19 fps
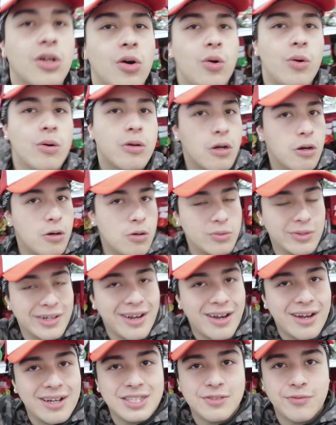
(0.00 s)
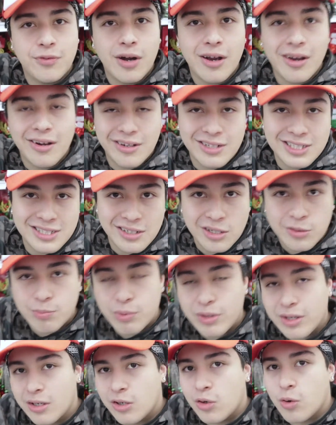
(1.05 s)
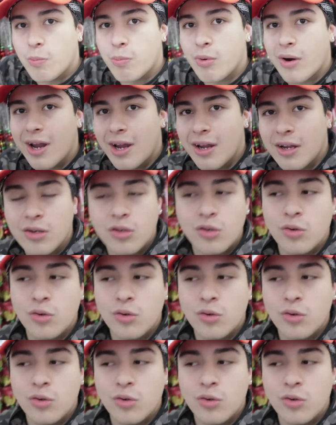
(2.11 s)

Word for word: going on, guys? Virux here, bringing you a brand